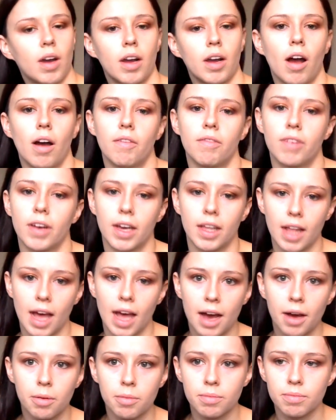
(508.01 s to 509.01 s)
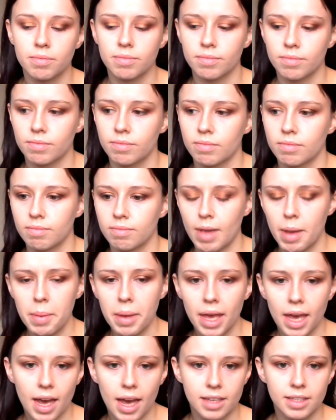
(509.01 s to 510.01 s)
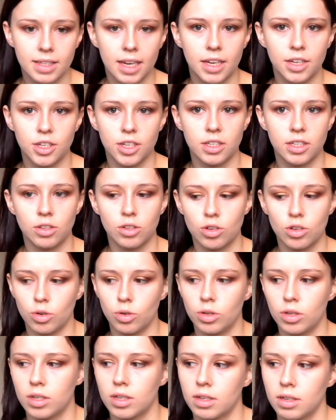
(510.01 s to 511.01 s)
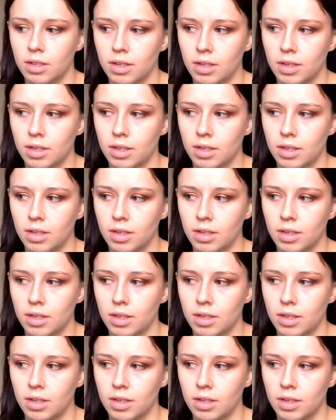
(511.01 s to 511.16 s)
can't figure that out. Maybe SH isn't short.